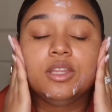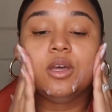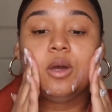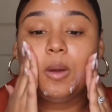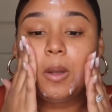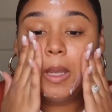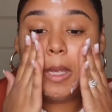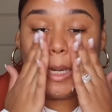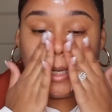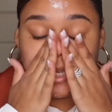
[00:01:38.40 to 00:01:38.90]
though
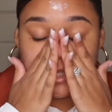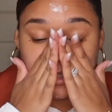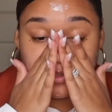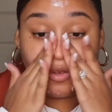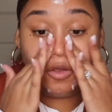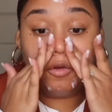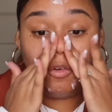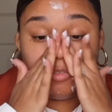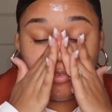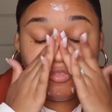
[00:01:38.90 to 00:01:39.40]
it is
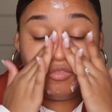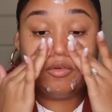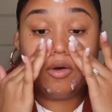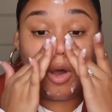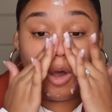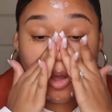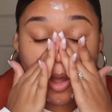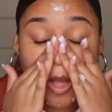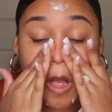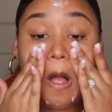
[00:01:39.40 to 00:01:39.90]

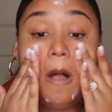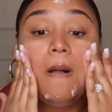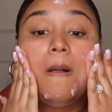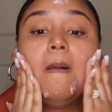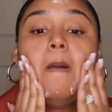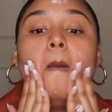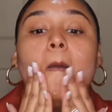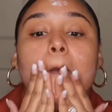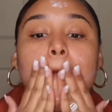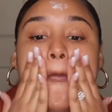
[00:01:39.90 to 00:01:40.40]
fall
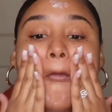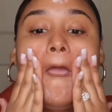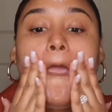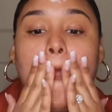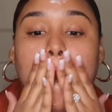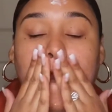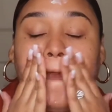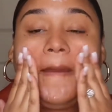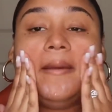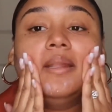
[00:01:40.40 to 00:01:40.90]

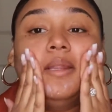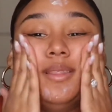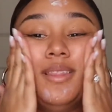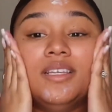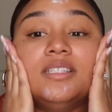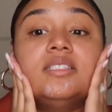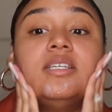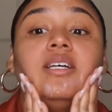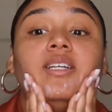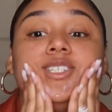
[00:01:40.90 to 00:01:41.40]
and the
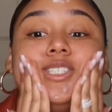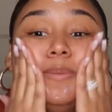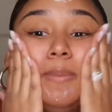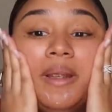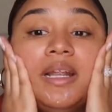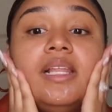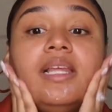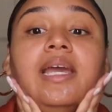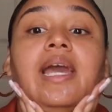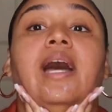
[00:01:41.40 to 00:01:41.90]
sun is
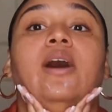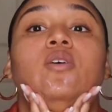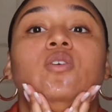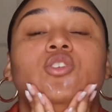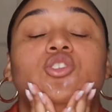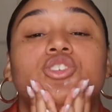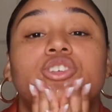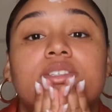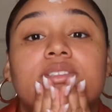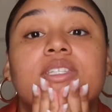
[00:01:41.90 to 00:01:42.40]
barely out, you
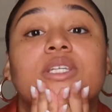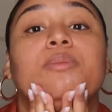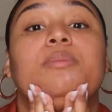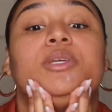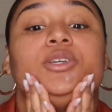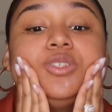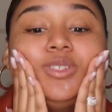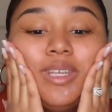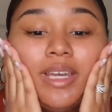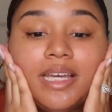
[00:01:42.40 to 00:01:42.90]
should still be
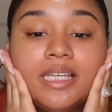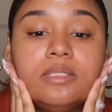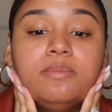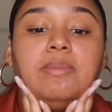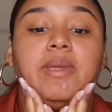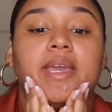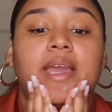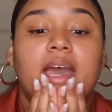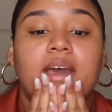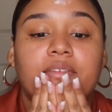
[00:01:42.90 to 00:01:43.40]
using
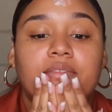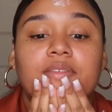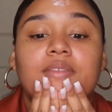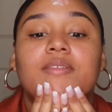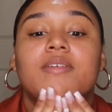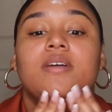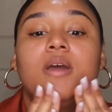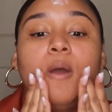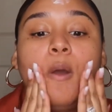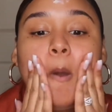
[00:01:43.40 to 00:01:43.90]
SPF
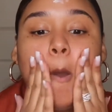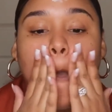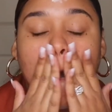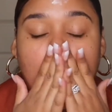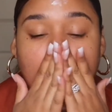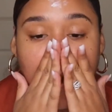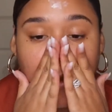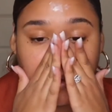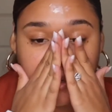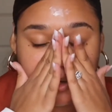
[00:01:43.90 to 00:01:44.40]

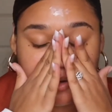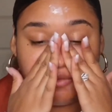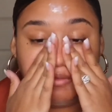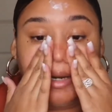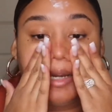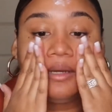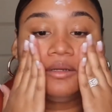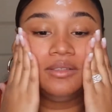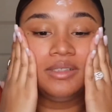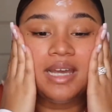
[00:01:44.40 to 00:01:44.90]
all year
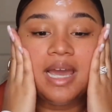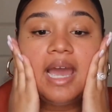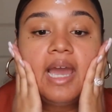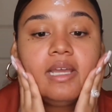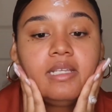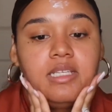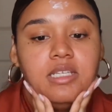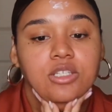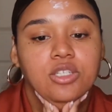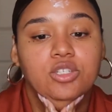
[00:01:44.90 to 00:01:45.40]
round. I
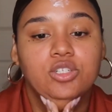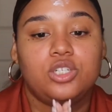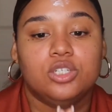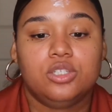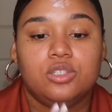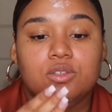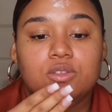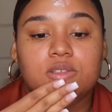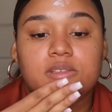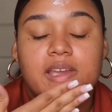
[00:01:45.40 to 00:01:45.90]
tend to
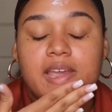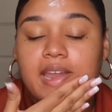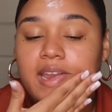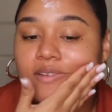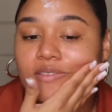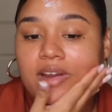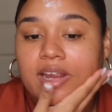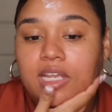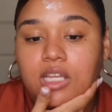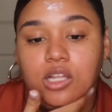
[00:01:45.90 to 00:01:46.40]
just use a
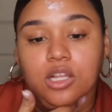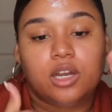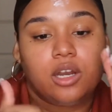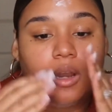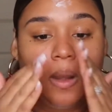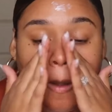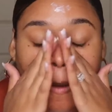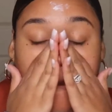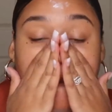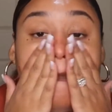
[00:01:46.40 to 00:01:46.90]
regular